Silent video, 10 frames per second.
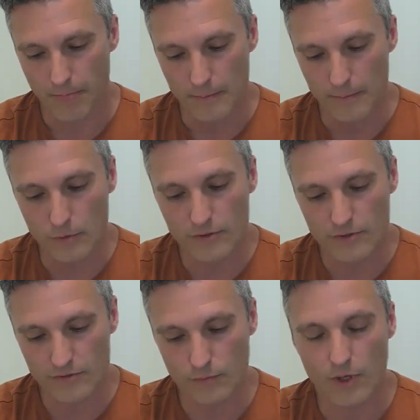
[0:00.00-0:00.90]
moving
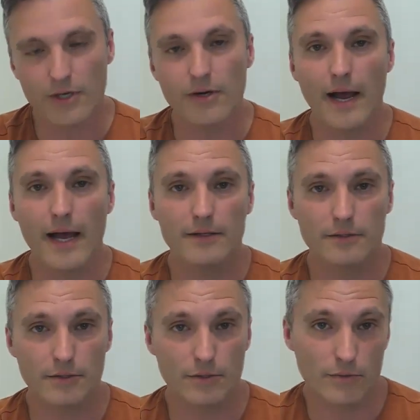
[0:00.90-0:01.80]
from where you're at
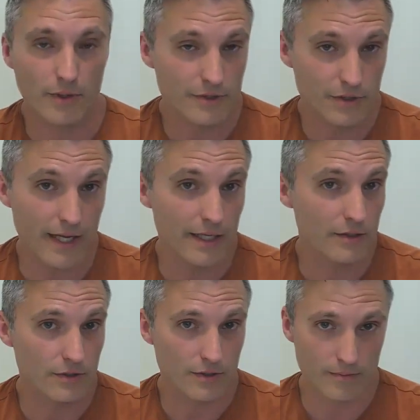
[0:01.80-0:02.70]
to a
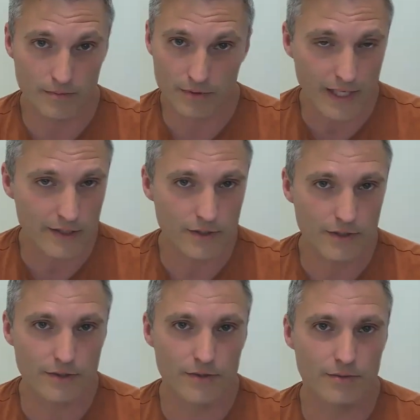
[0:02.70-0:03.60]
stage or
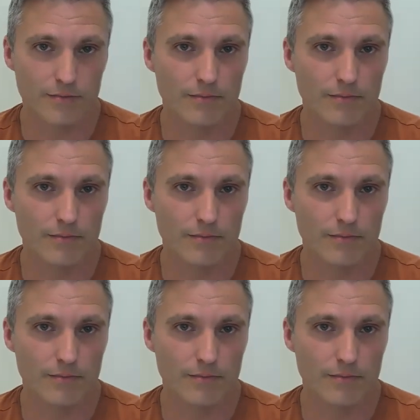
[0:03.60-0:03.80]
stages